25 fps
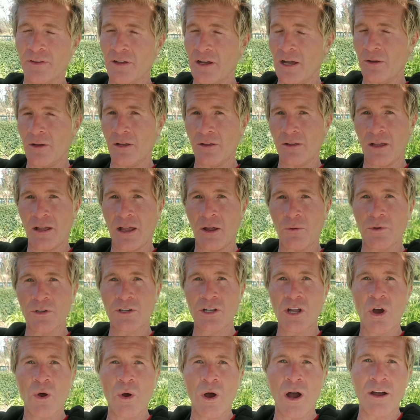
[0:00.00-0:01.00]
to, I would
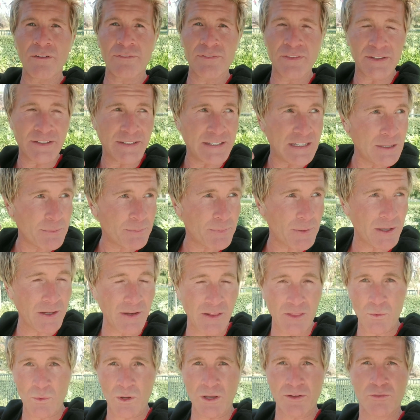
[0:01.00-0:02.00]
go off the deep end
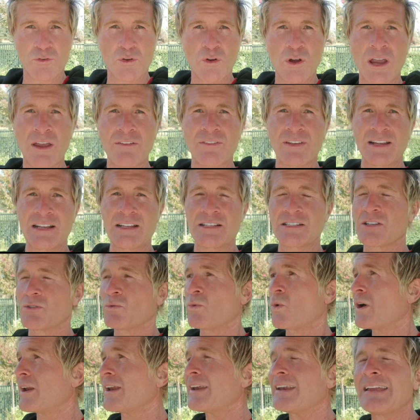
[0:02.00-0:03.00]
in the way of cravings and
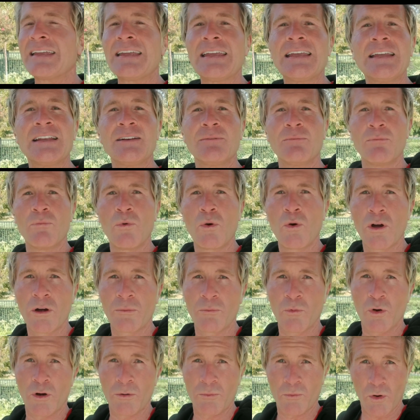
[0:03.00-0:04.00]
wanting to eat more
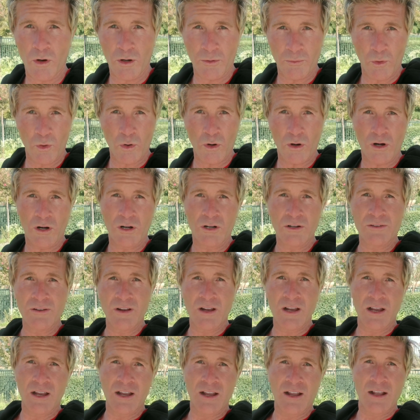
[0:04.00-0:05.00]
and more and more and more.
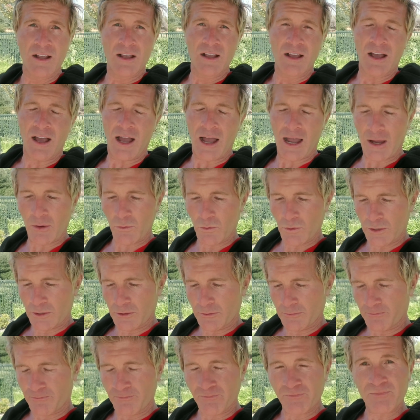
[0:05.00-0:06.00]
I
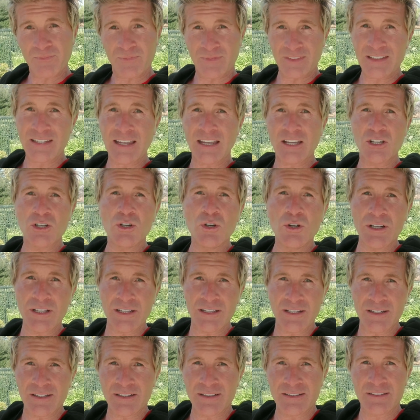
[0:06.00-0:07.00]
would take
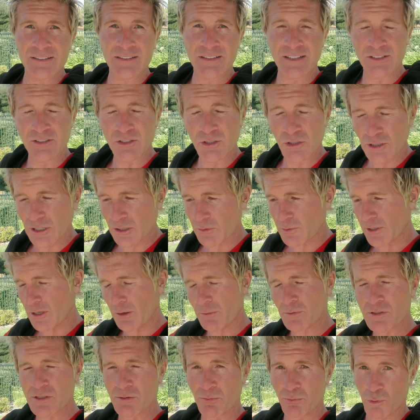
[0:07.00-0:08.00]
Hoodia, and Hoodia would
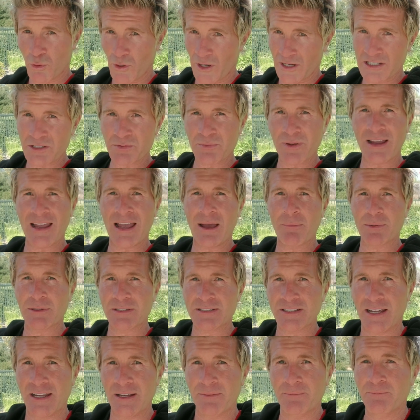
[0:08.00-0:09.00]
help suppress my
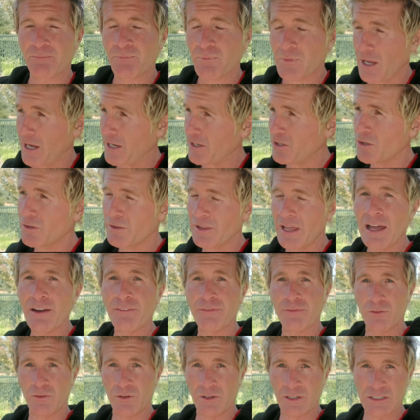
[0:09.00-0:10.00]
appetite. I know that
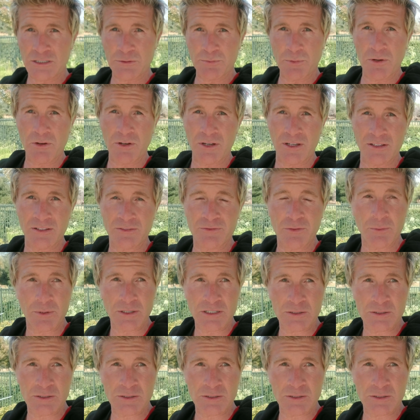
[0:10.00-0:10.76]
from experience,